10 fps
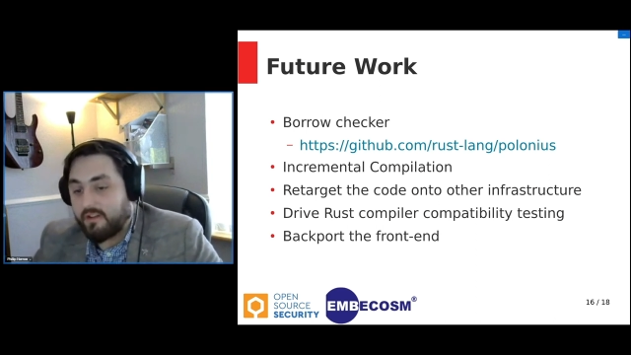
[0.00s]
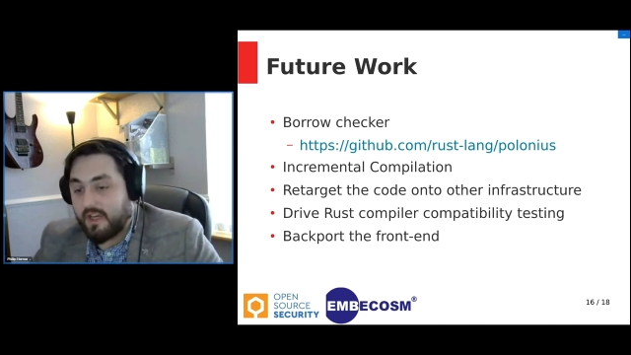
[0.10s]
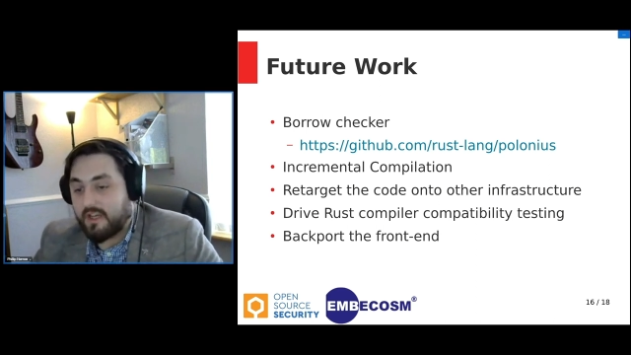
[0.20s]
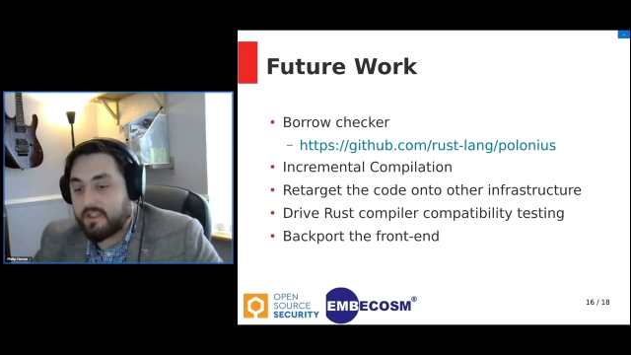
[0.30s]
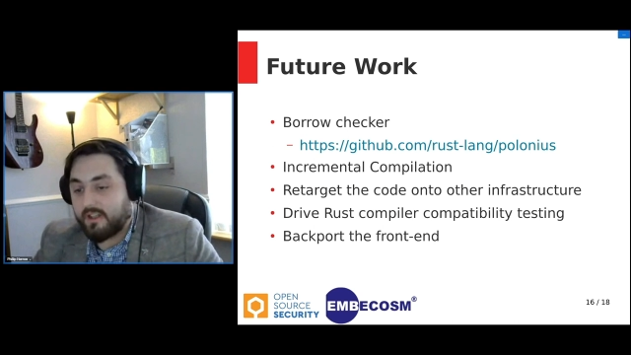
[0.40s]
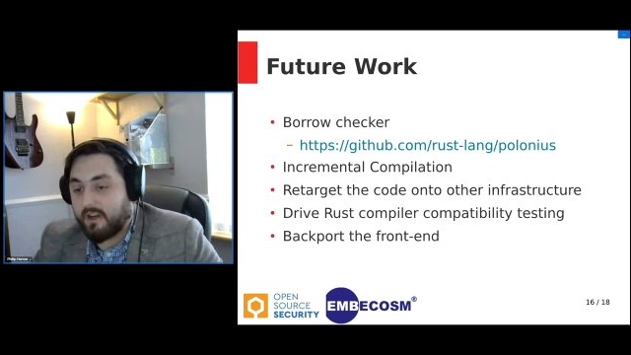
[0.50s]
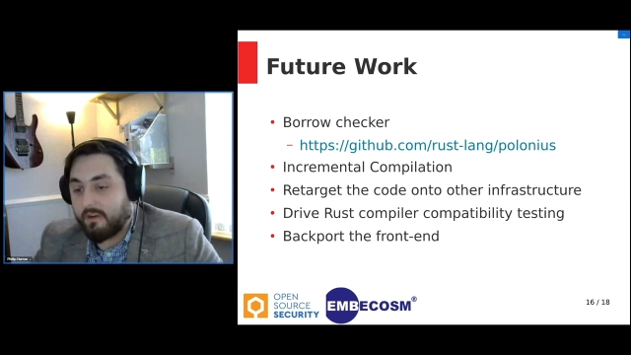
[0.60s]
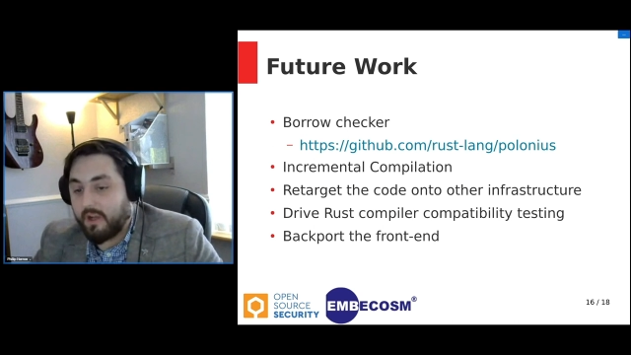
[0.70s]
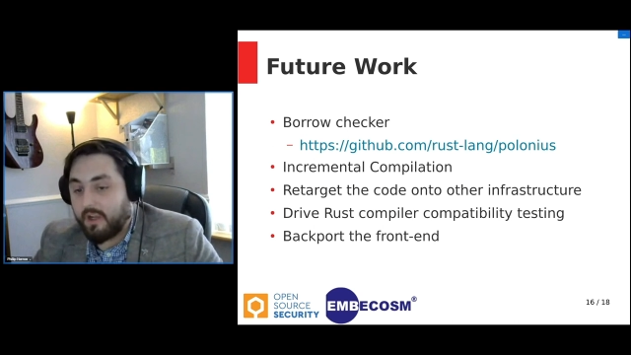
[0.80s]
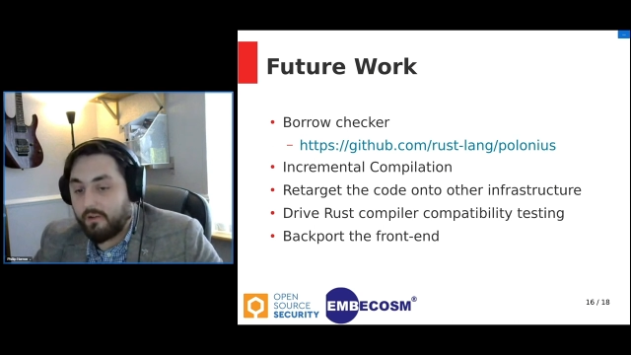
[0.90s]
testing
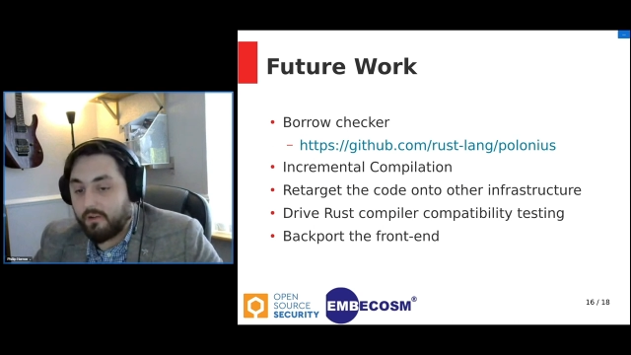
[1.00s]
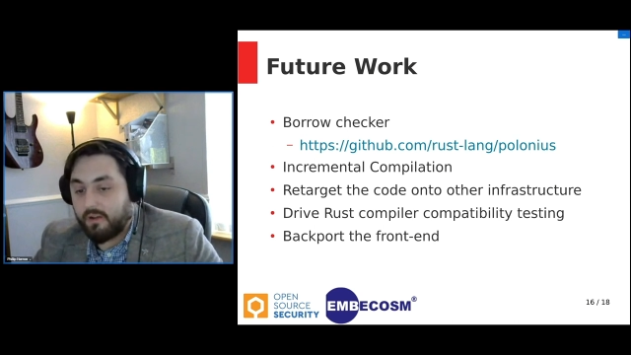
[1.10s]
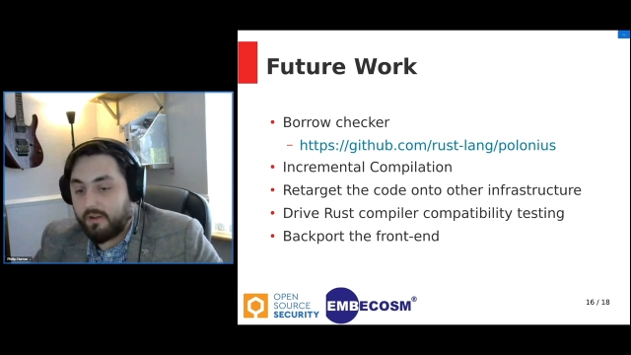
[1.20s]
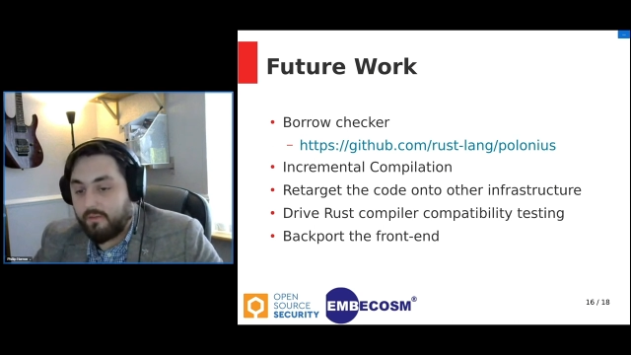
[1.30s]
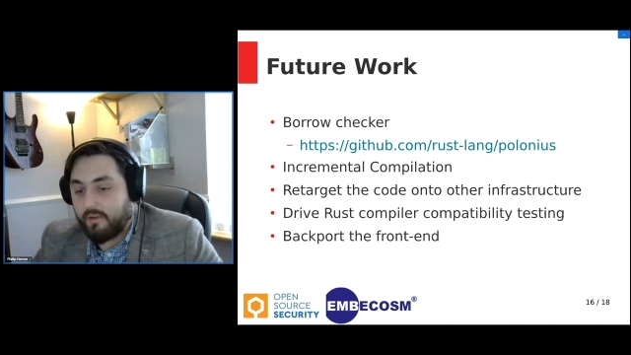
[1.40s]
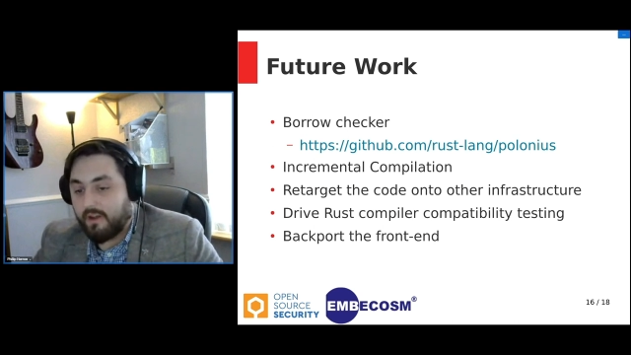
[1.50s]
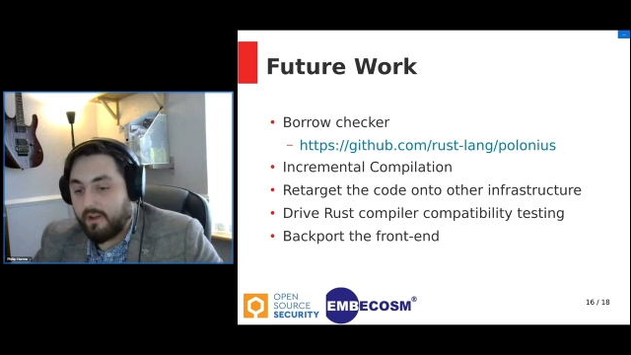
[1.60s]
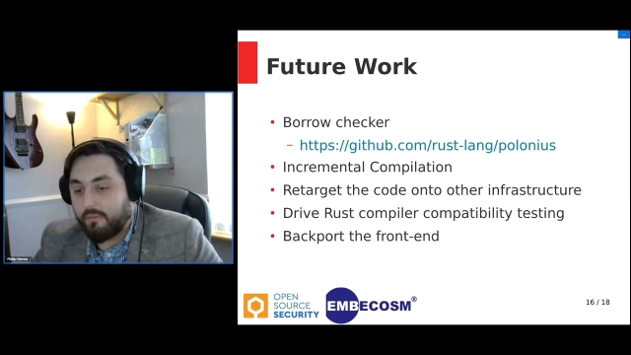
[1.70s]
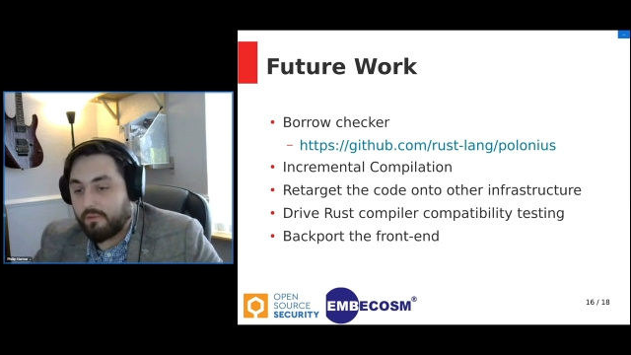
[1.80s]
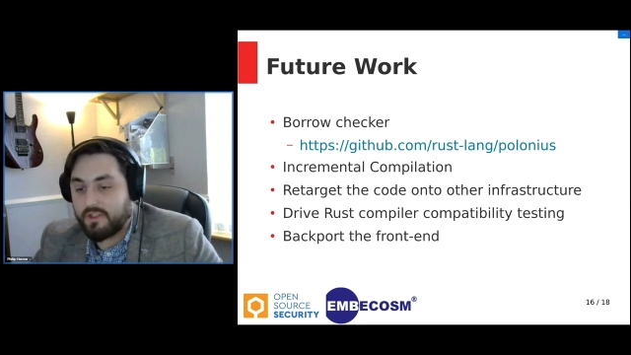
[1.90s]
that regularly,
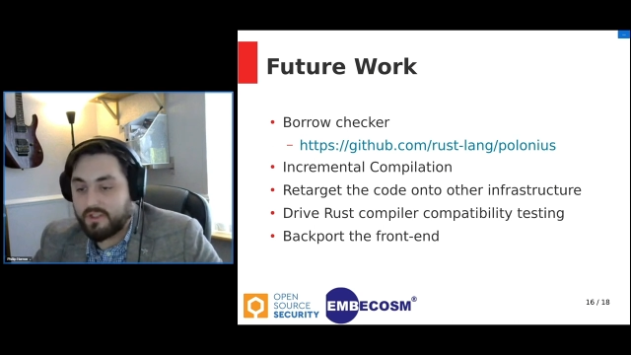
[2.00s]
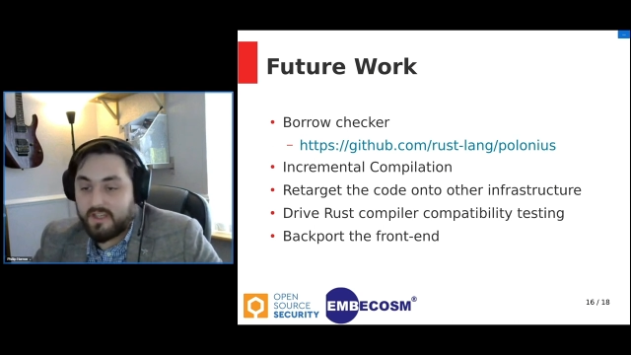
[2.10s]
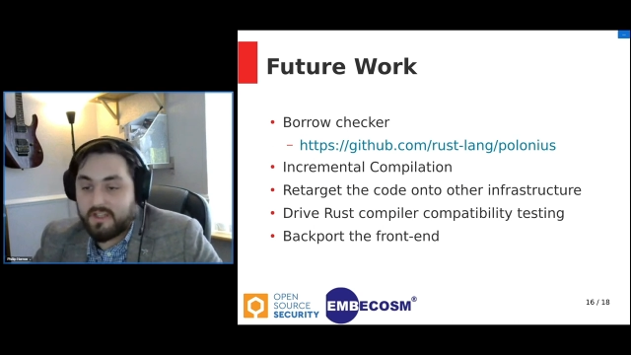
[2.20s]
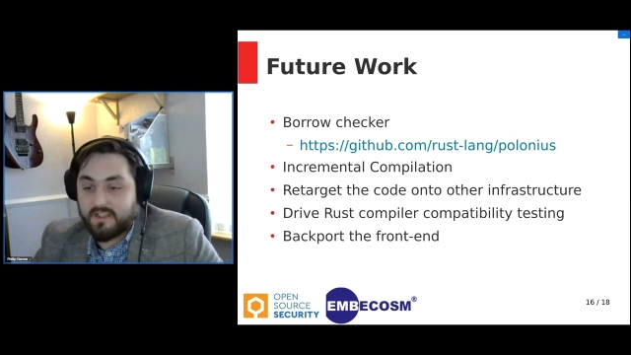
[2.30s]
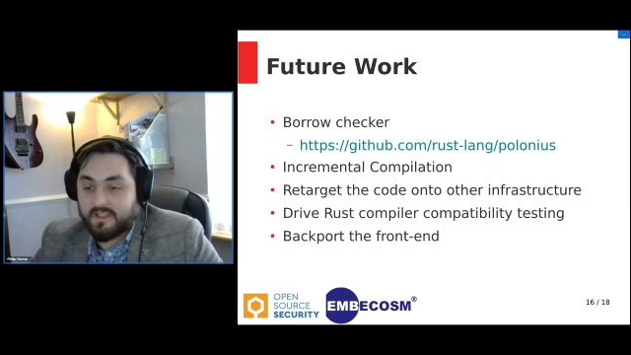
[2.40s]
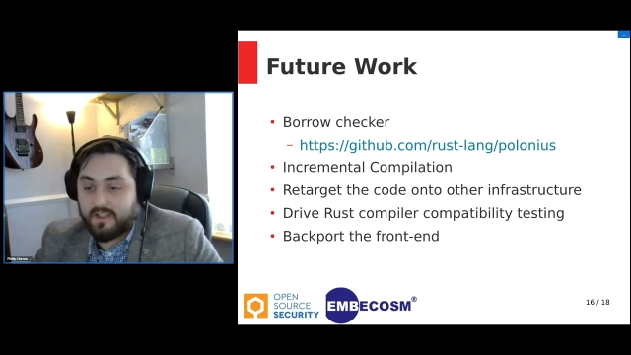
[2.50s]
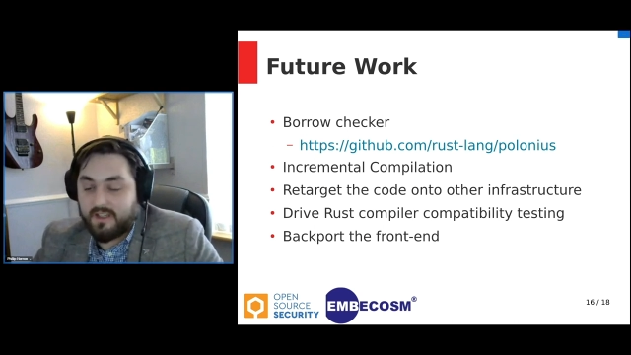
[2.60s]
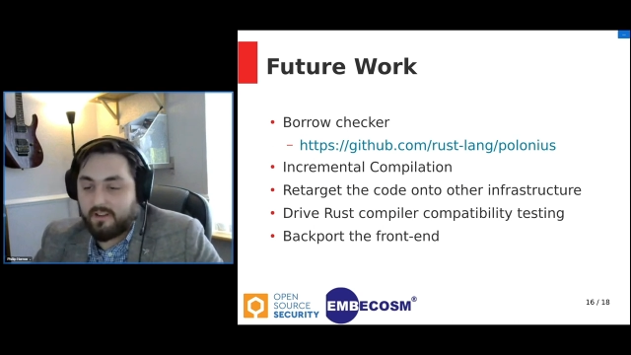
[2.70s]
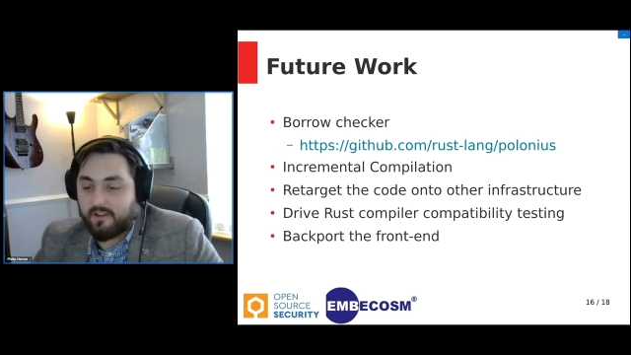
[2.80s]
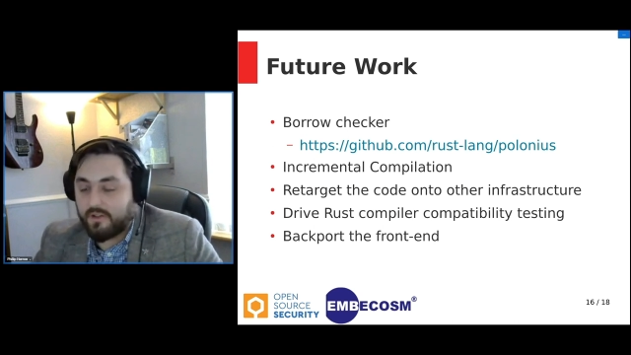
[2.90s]
um, which is nice to
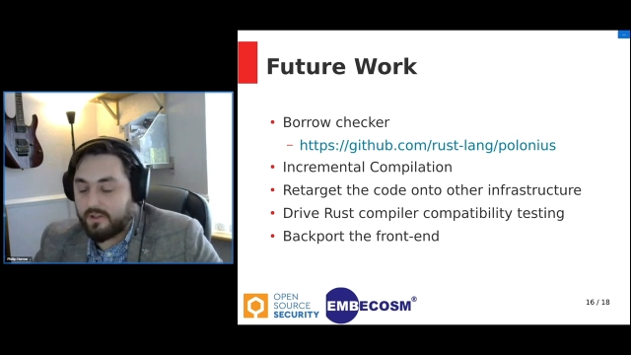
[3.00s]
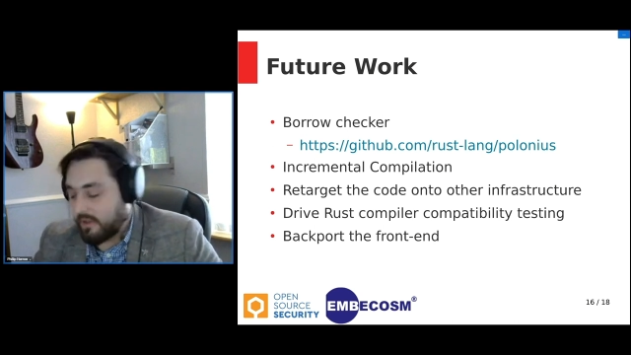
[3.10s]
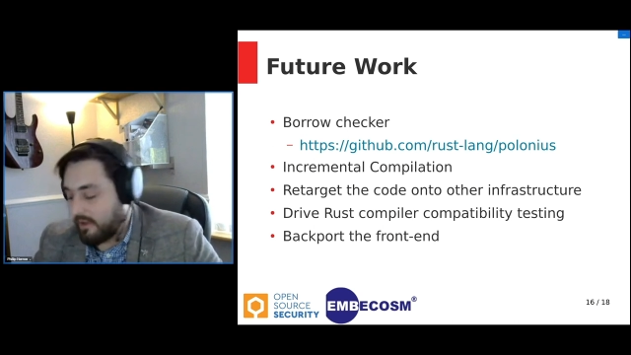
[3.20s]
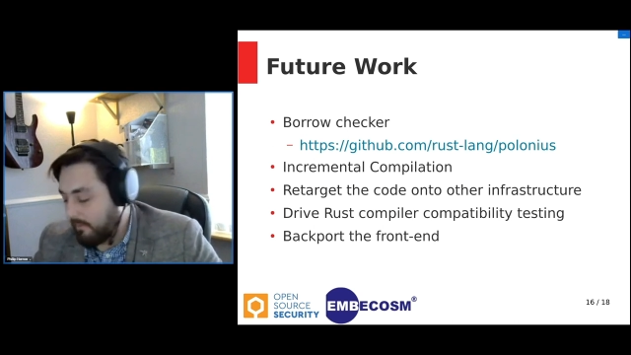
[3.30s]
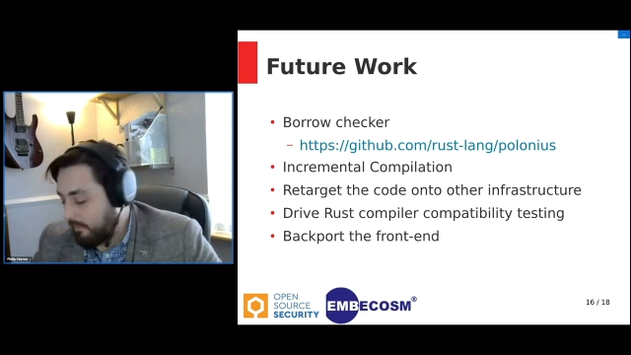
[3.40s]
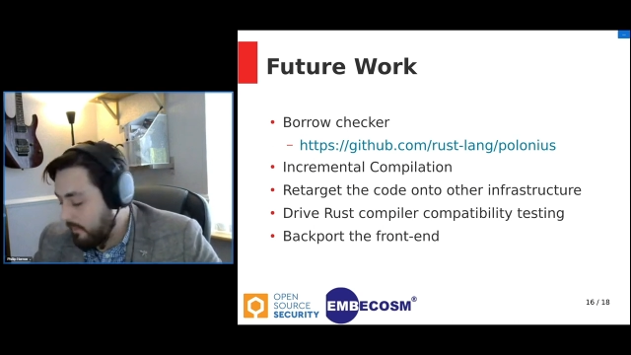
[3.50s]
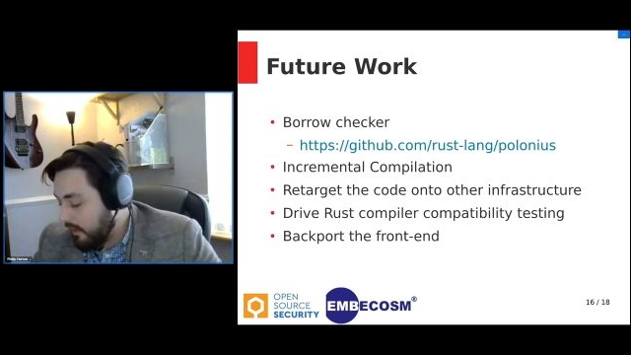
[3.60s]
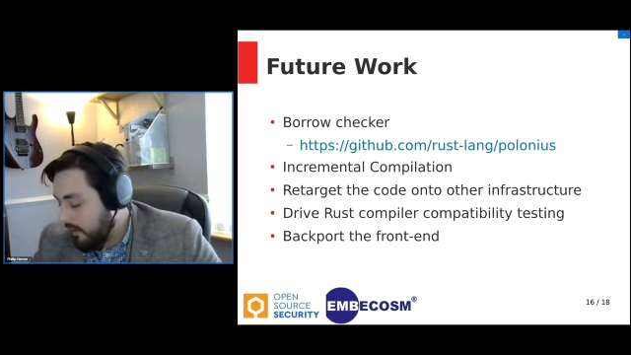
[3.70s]
see. And there's um,